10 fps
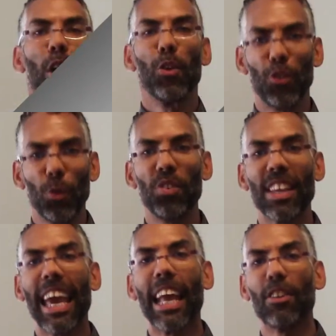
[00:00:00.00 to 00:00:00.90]
Susan
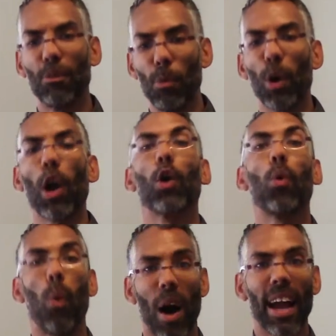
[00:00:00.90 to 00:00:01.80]
Cain's book,
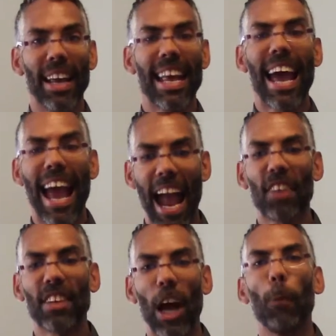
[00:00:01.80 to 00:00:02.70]
Quiet,
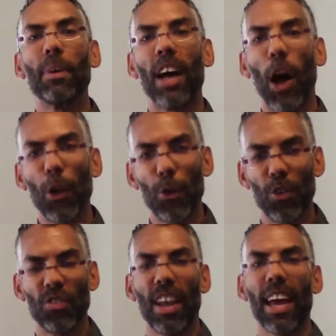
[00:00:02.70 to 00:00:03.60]
actually helped me to
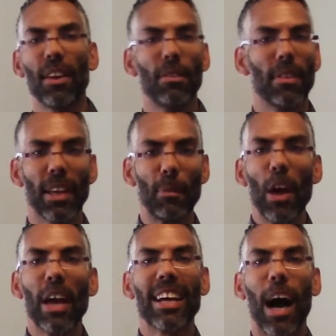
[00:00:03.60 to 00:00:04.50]
understand the
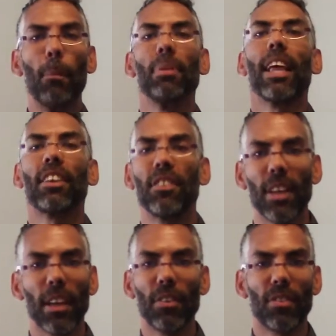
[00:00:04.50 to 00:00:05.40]

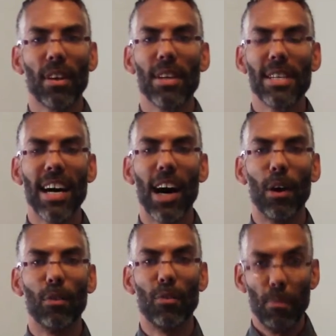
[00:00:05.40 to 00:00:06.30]
complexities
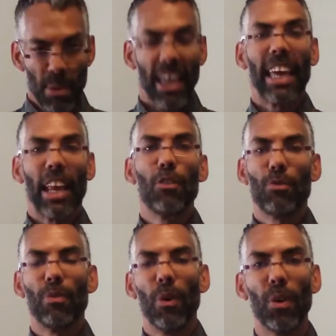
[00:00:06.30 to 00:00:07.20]
of being an
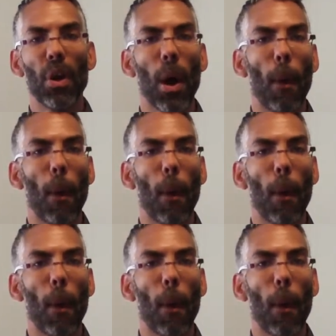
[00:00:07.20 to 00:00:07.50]
introvert,